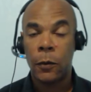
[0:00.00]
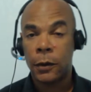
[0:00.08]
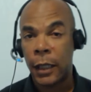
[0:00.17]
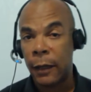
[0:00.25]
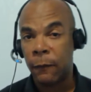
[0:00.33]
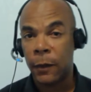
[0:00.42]

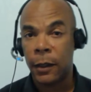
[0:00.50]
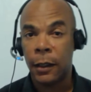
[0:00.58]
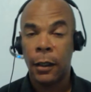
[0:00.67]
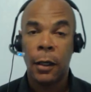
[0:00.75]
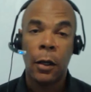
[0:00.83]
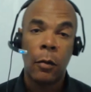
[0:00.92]
safely
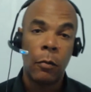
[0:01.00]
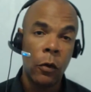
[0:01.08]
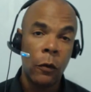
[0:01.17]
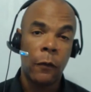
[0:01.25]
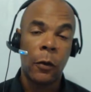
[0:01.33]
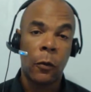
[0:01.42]

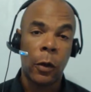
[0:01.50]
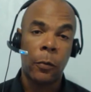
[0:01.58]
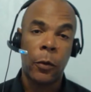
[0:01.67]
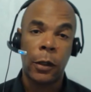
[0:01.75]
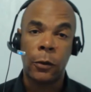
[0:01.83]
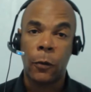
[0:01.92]
move your
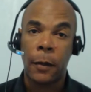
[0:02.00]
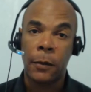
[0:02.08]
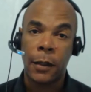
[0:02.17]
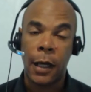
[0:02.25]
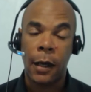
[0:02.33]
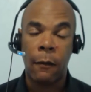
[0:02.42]
WordPress
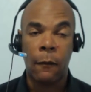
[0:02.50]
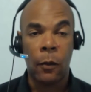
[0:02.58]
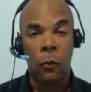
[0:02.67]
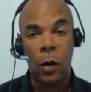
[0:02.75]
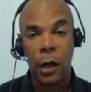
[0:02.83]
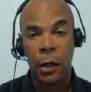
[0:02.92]
website
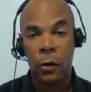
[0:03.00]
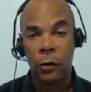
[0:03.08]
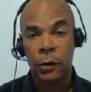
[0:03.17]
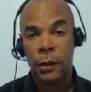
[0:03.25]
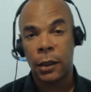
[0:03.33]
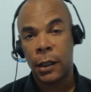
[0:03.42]
from one
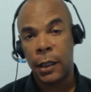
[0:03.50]
host to the